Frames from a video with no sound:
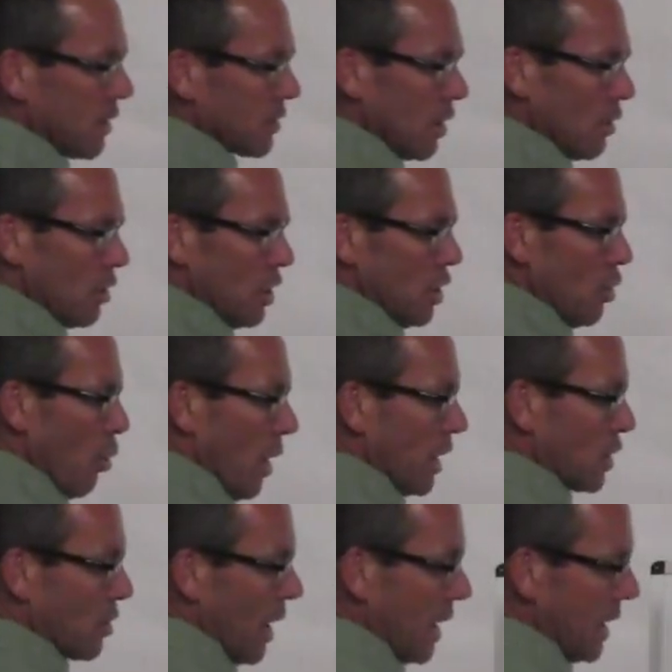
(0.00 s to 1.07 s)
So you
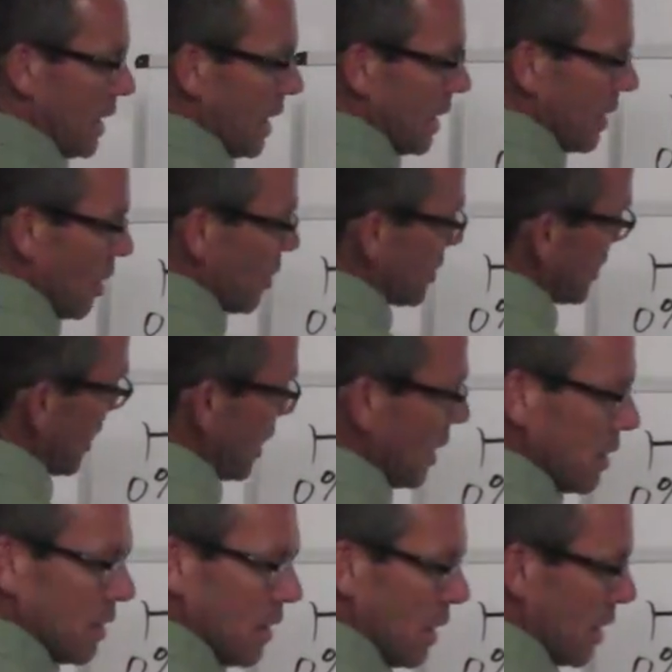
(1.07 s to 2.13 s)
want to try to get those
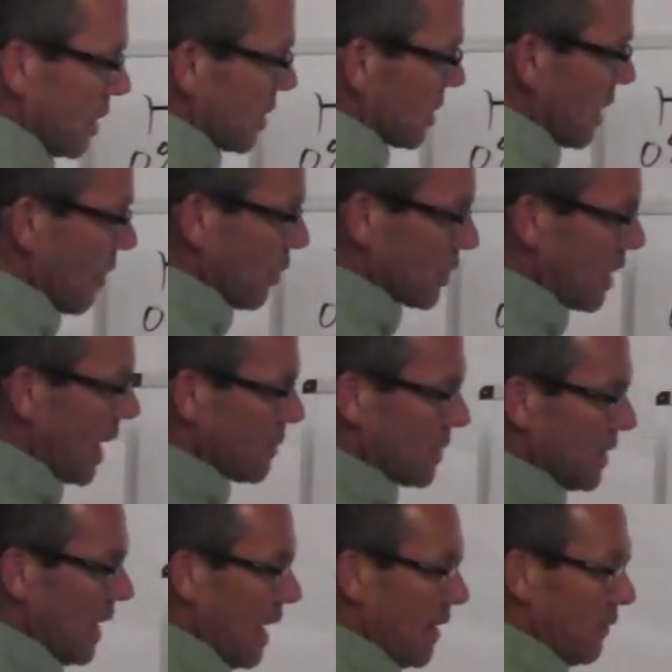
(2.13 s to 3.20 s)
in several times
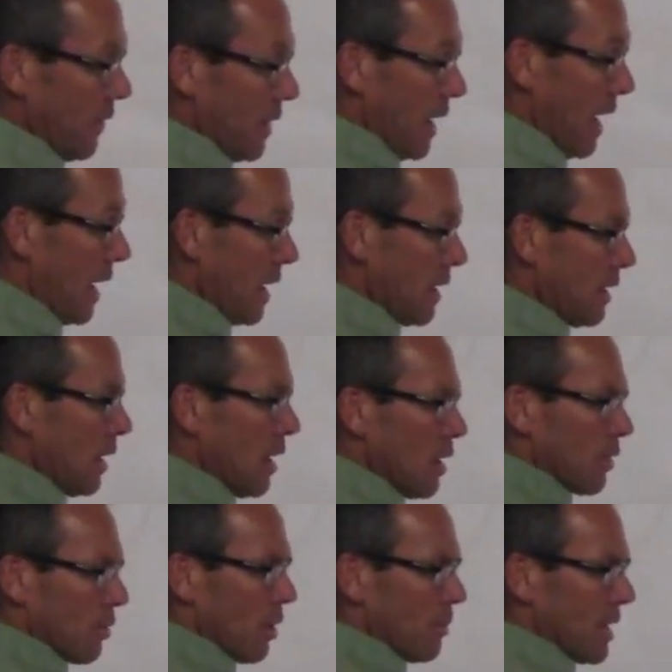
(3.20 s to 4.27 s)
a day if you can.
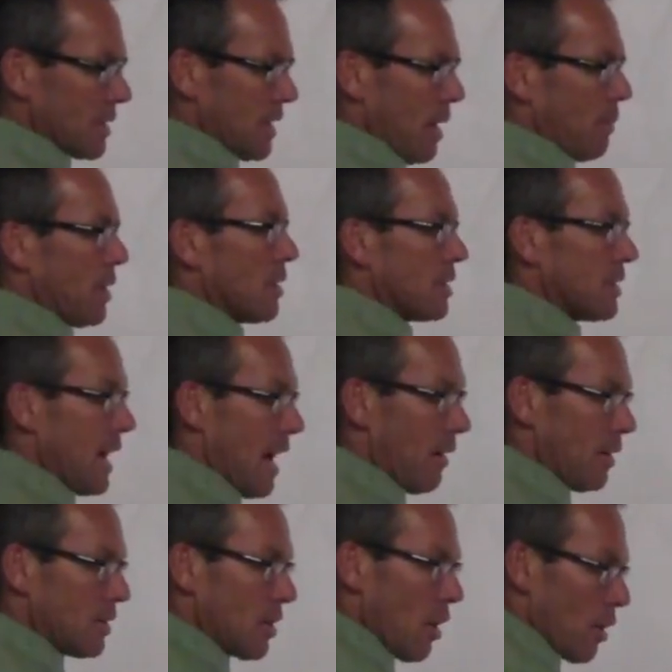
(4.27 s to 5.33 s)
Throw them on top of your
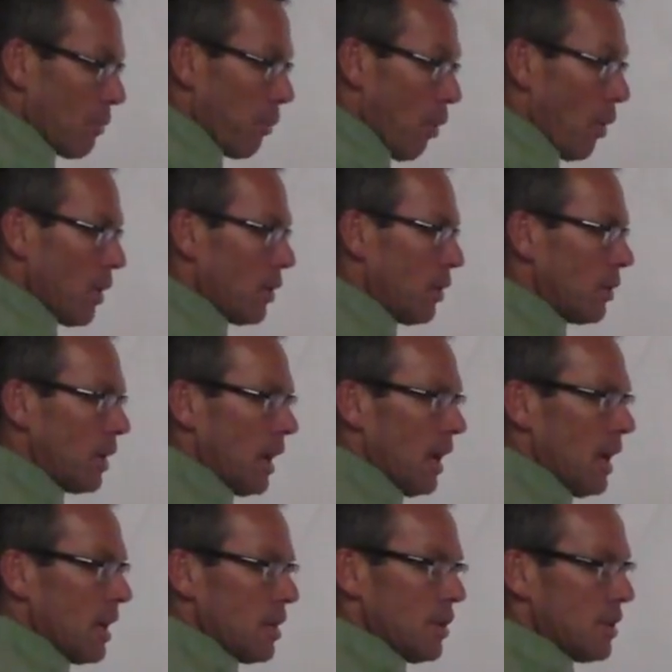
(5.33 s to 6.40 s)
salads, hard boiled.
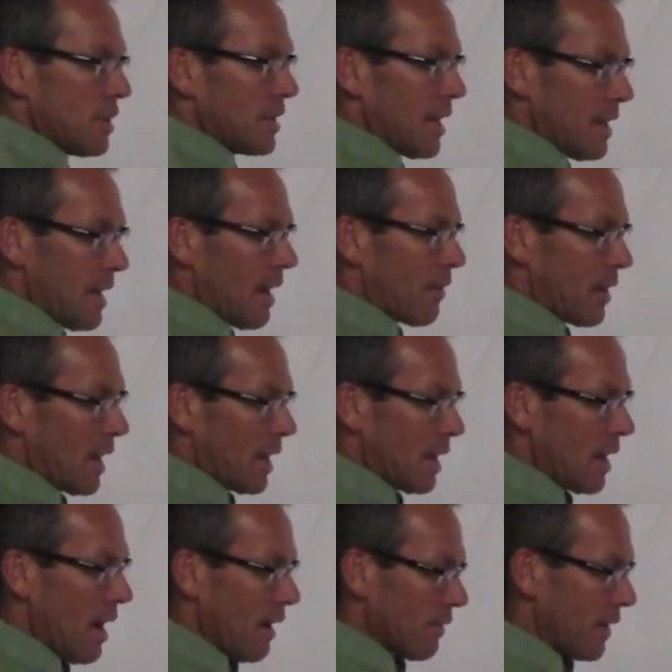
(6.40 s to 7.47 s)
You just can never get
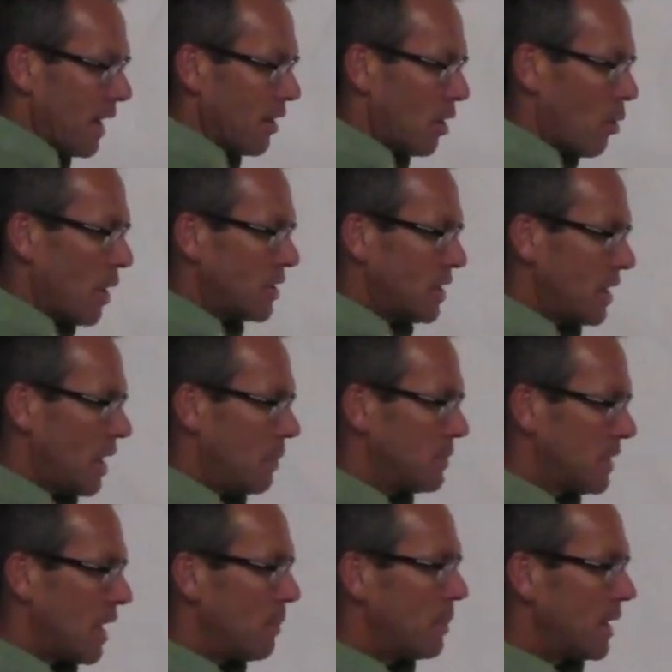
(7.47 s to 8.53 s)
enough. Now the question
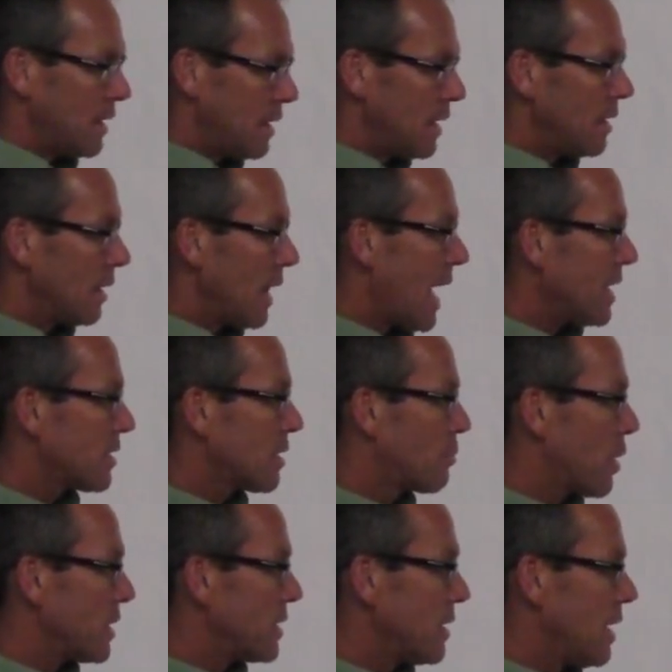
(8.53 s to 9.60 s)
comes up, and it did in the last
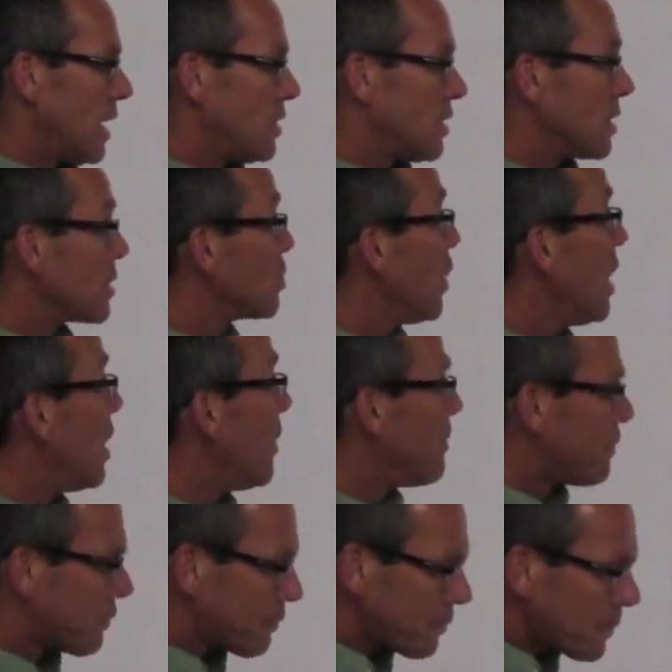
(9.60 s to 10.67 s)
presentation as
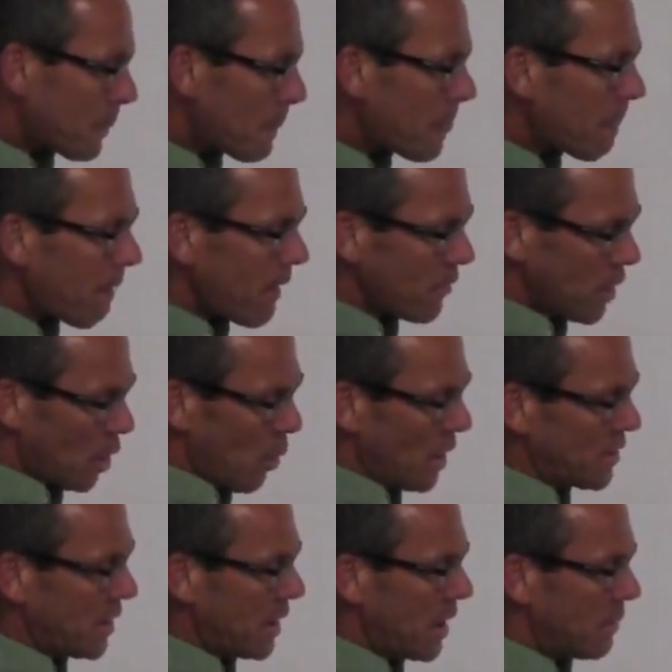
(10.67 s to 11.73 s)
well. The
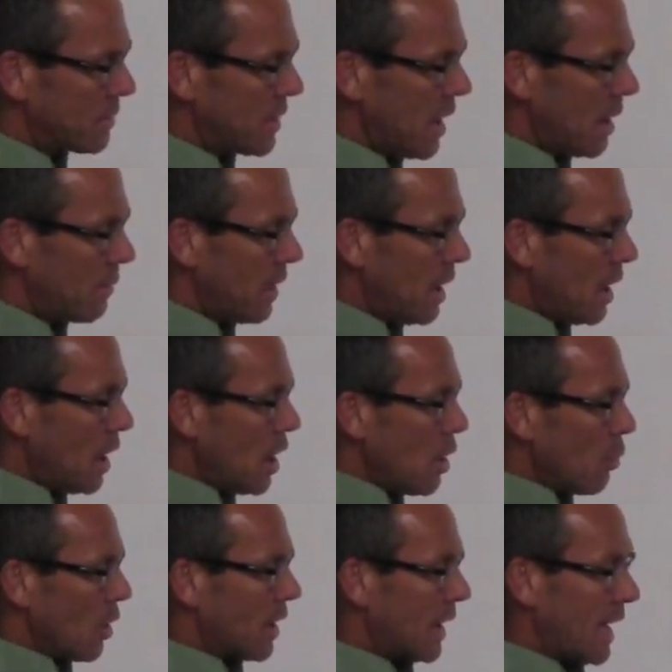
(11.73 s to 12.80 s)
question comes up,
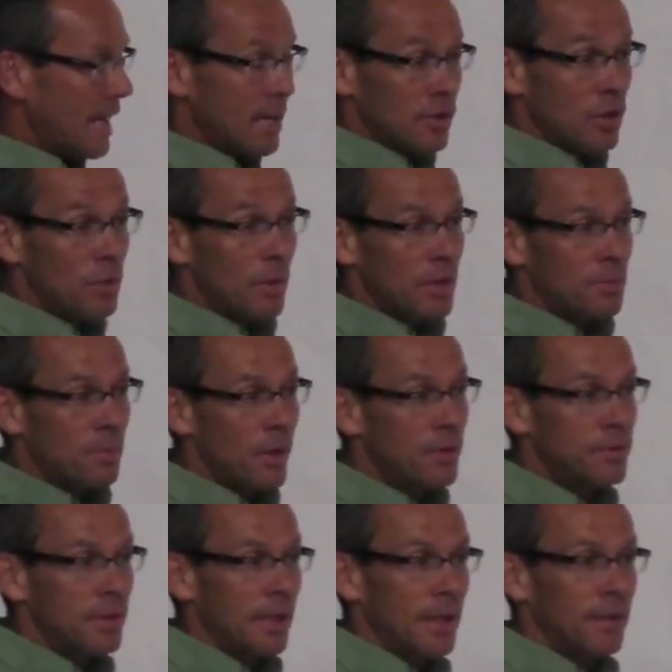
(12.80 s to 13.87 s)
well, can I get too much
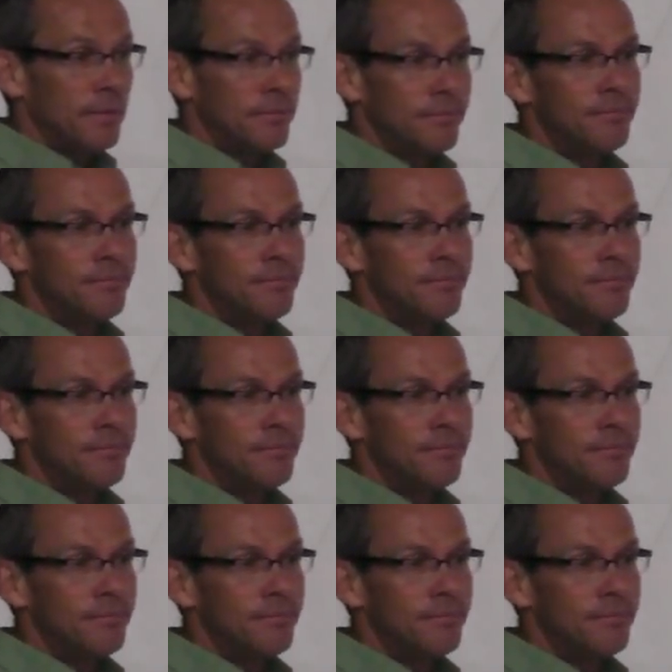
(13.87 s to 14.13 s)
protein?